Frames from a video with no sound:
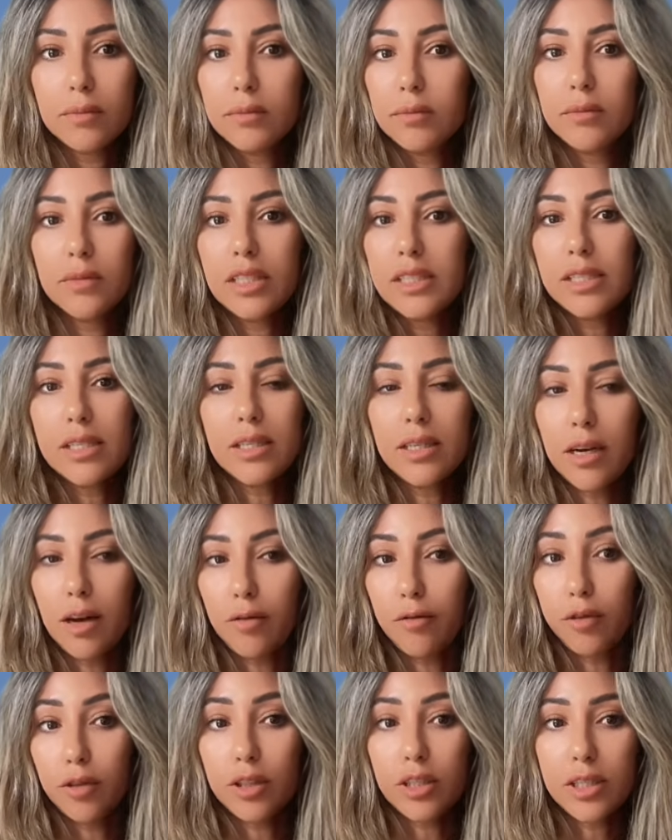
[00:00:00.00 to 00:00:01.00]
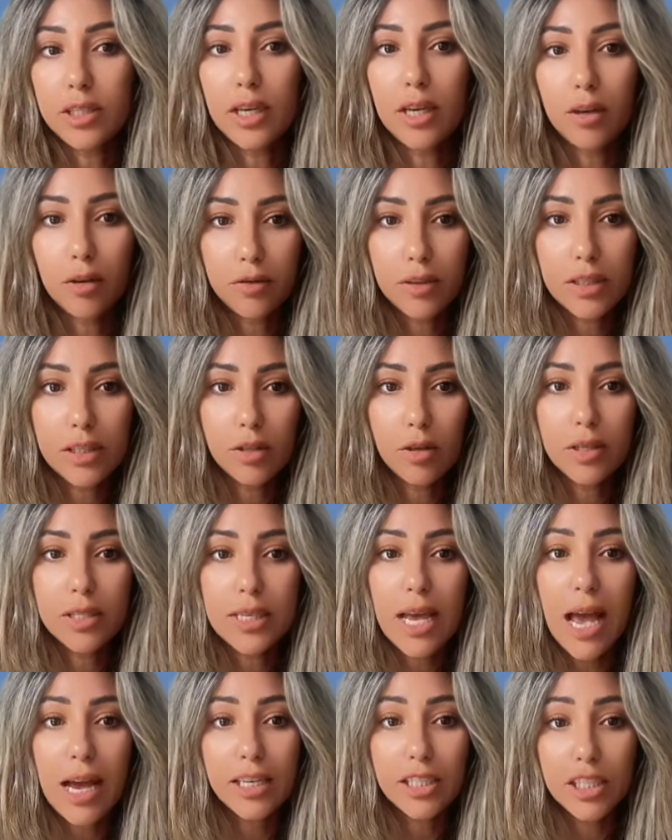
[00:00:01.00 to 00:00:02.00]
this is enough for the sake of this. So
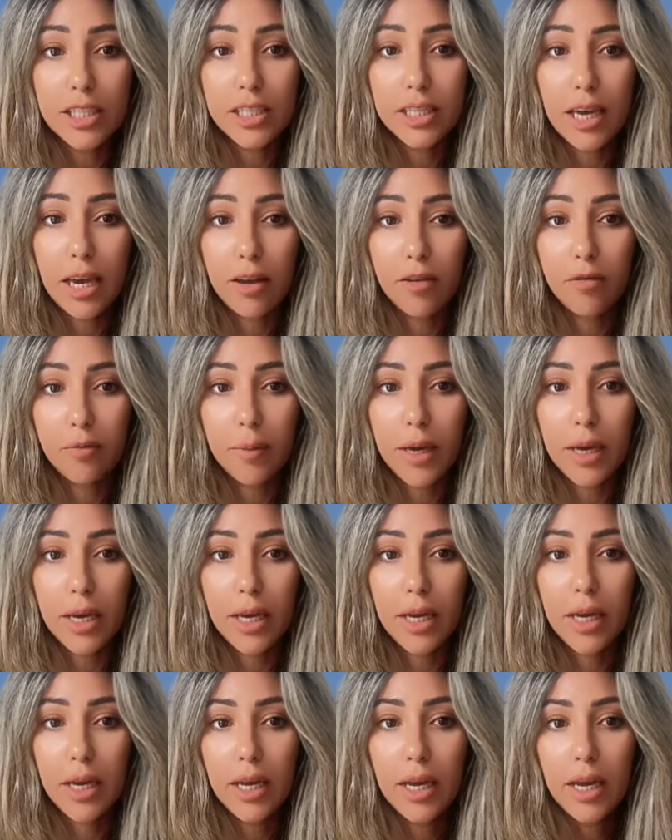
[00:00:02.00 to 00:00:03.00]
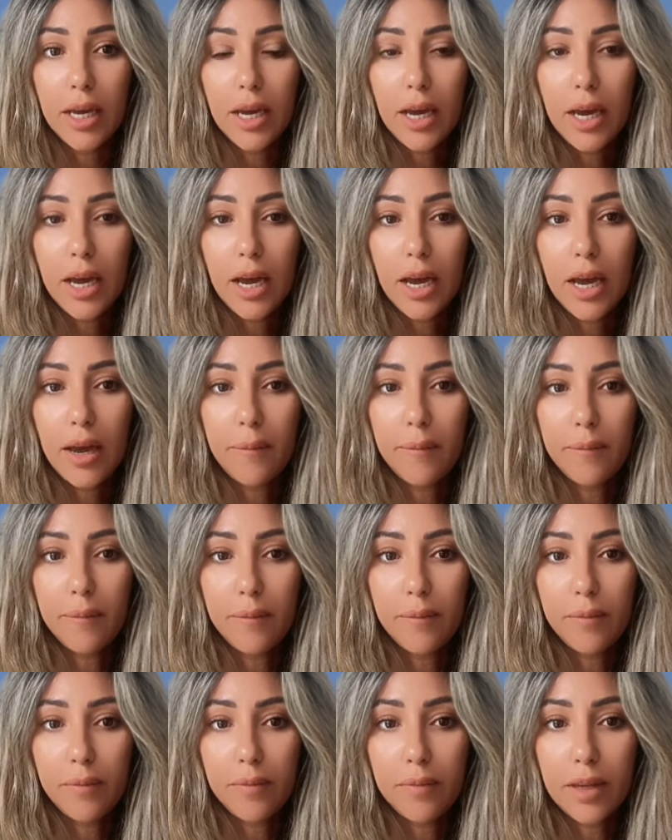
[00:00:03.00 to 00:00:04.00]
it actually gave me
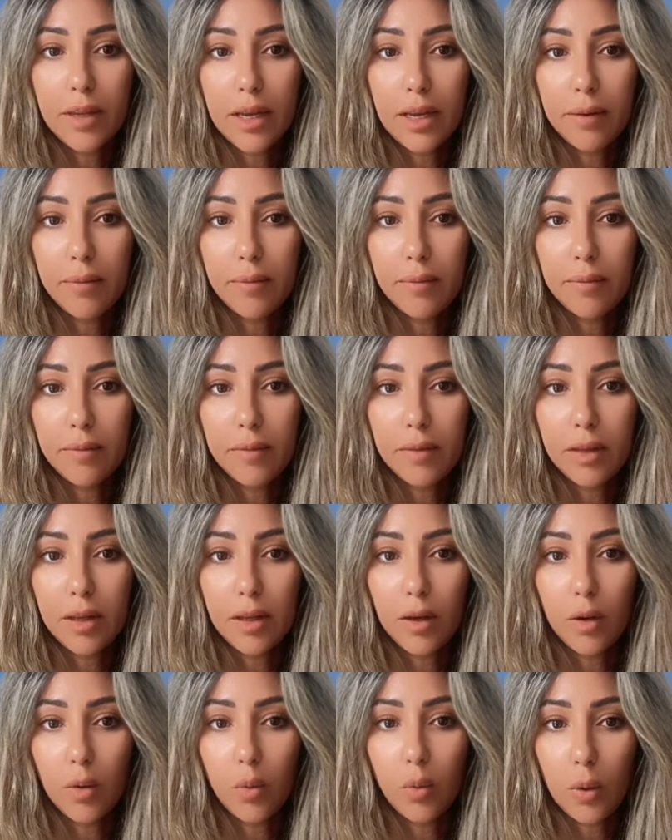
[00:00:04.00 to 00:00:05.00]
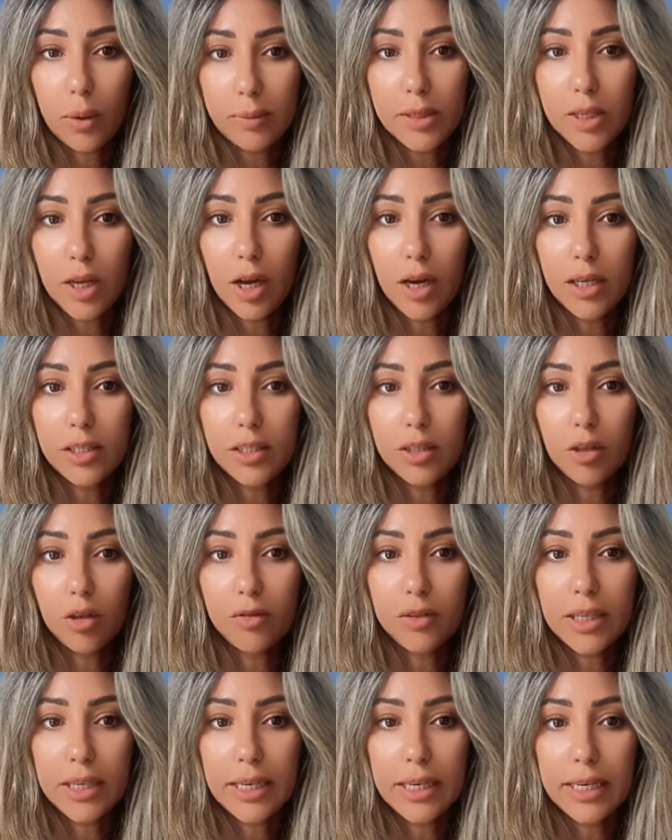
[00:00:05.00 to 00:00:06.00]
the website
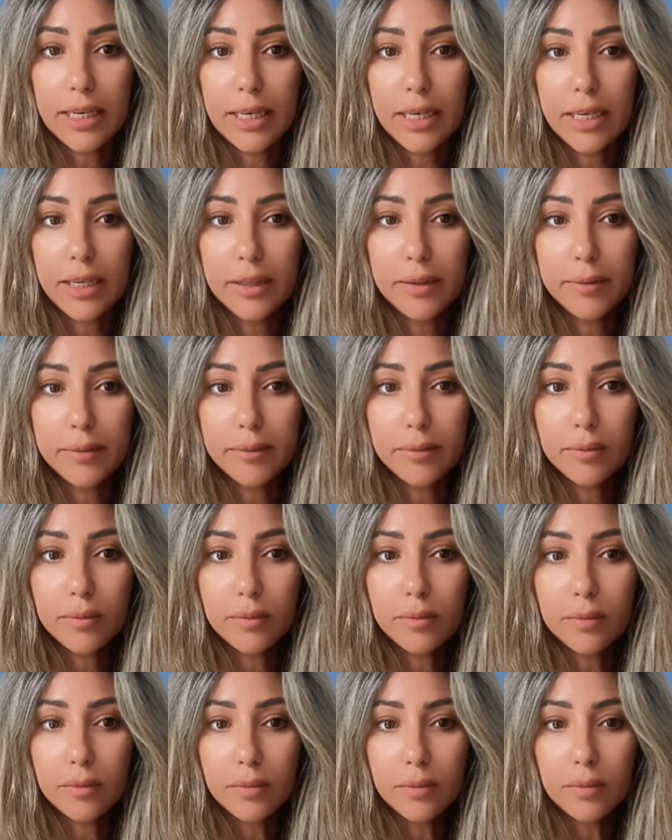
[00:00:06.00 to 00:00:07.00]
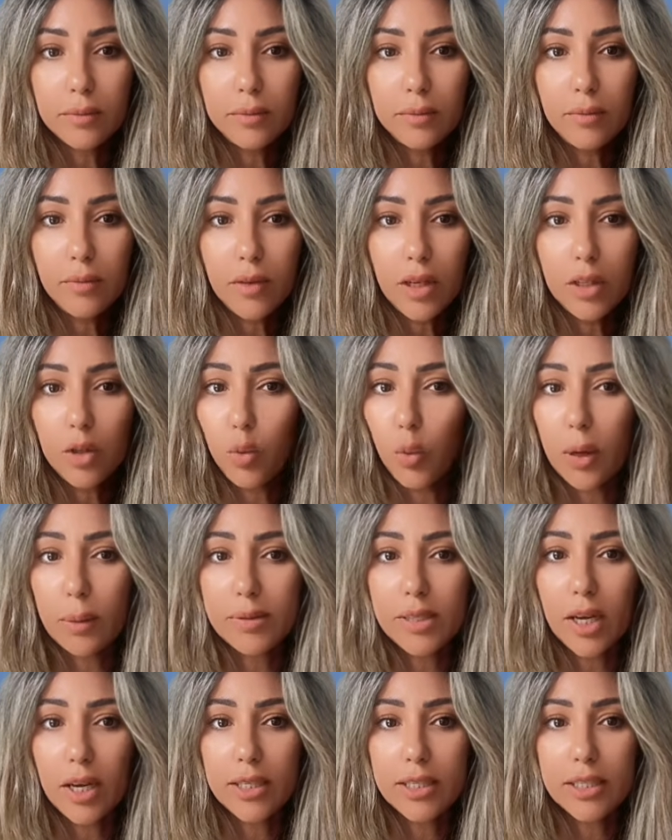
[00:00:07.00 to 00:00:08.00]
of the clinic, the
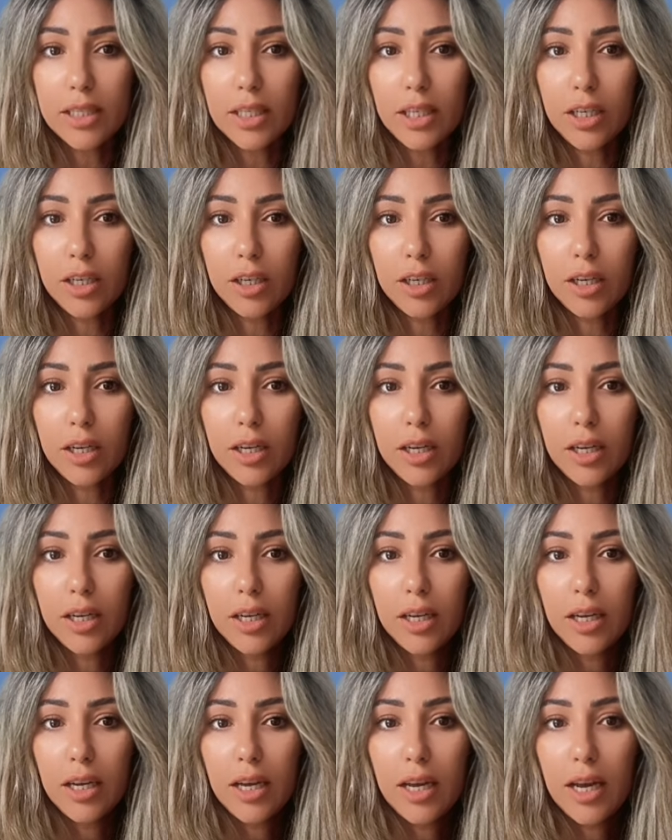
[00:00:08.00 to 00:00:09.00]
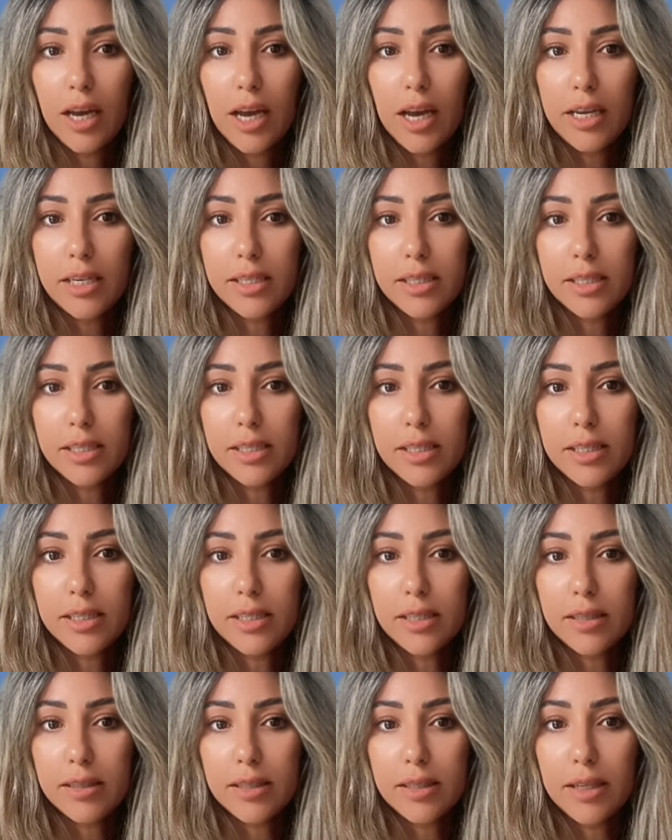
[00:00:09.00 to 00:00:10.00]
websites here,
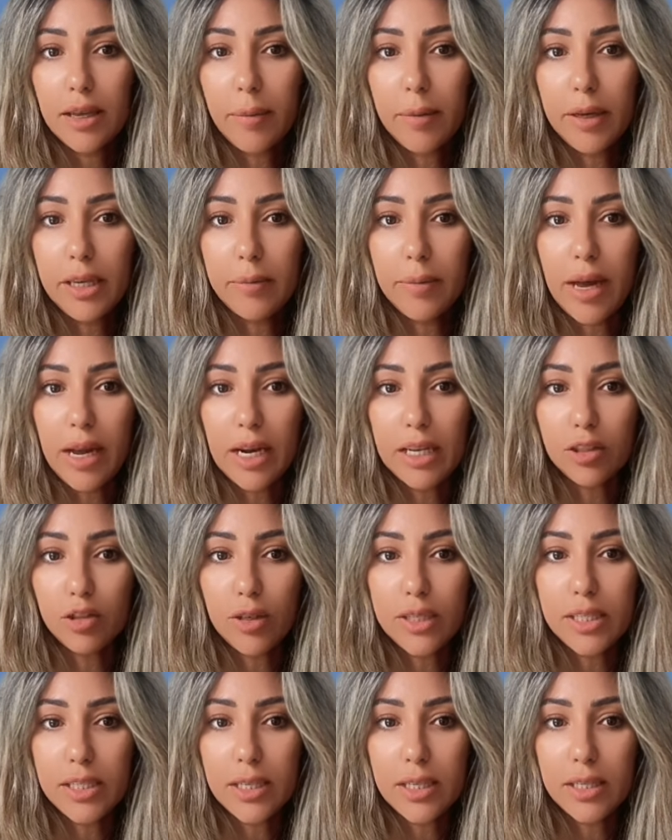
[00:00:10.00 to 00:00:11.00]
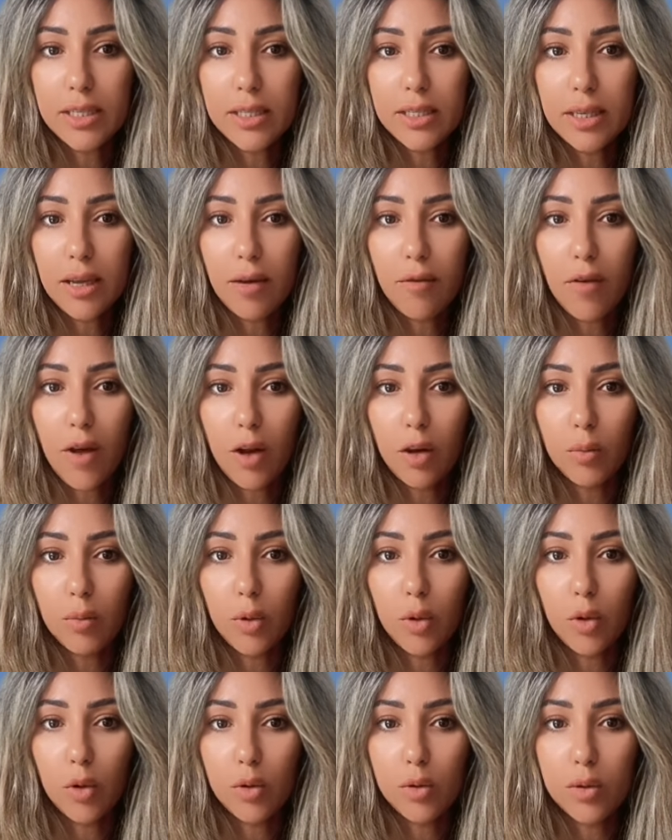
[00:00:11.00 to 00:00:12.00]
and some email addresses
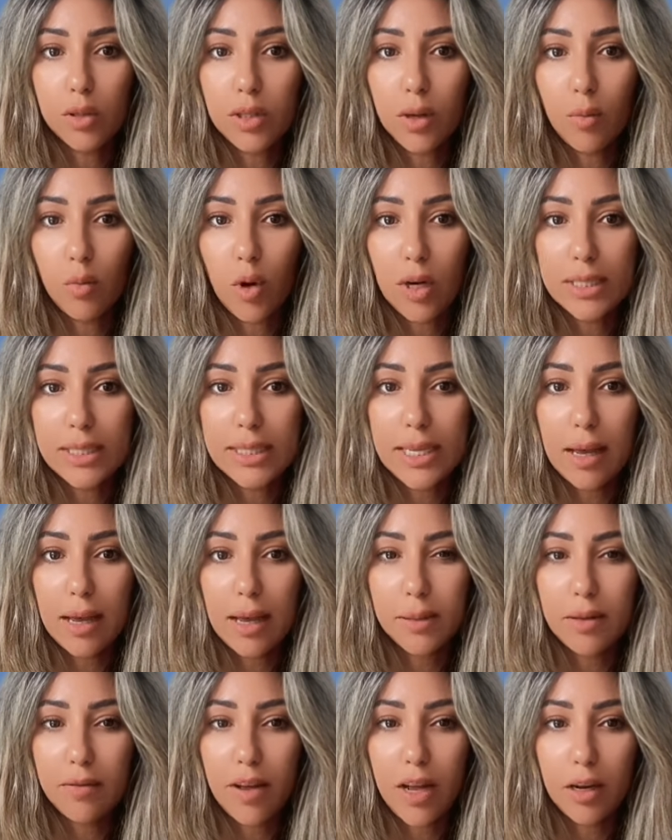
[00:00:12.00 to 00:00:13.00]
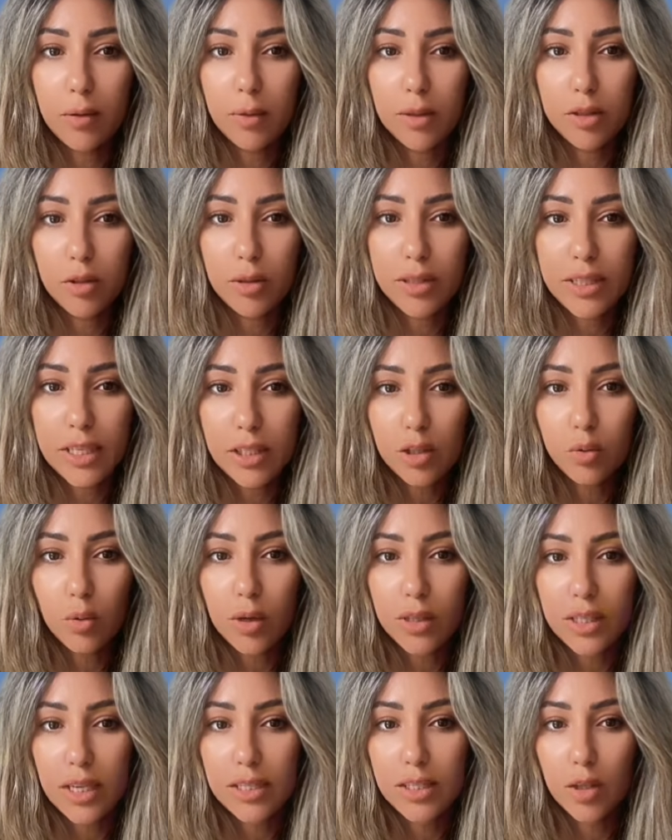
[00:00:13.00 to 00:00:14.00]
available, some WhatsApps available. So this
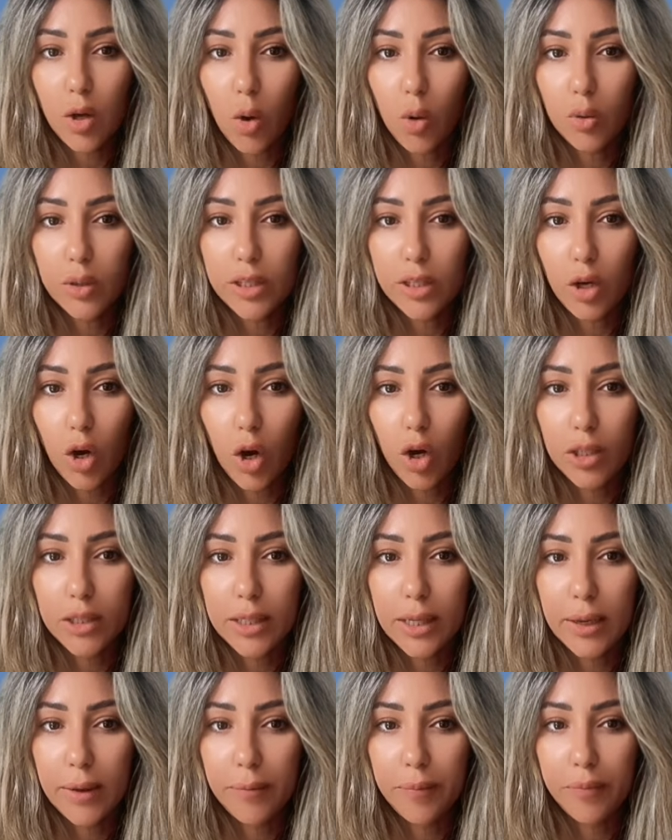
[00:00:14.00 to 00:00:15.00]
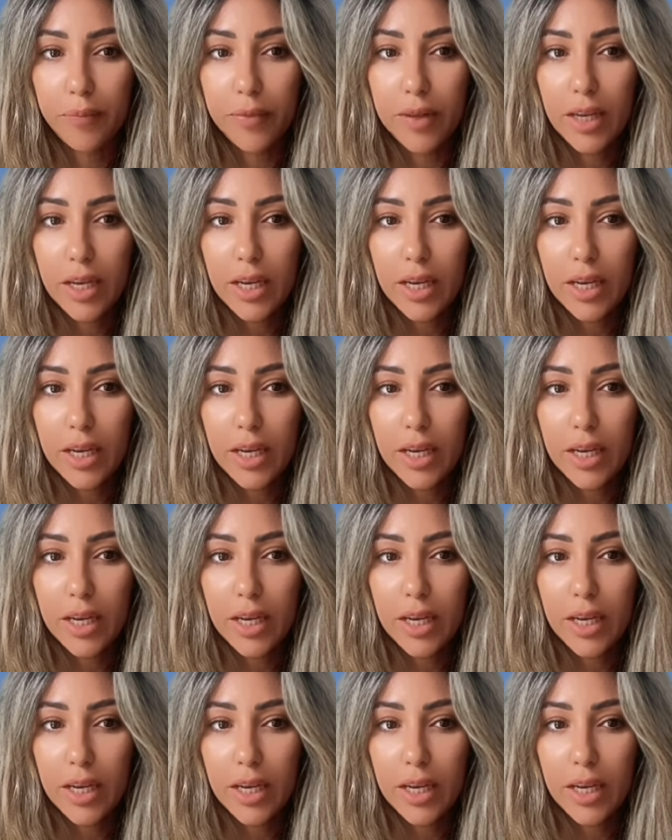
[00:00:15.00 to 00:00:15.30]
one that's only got the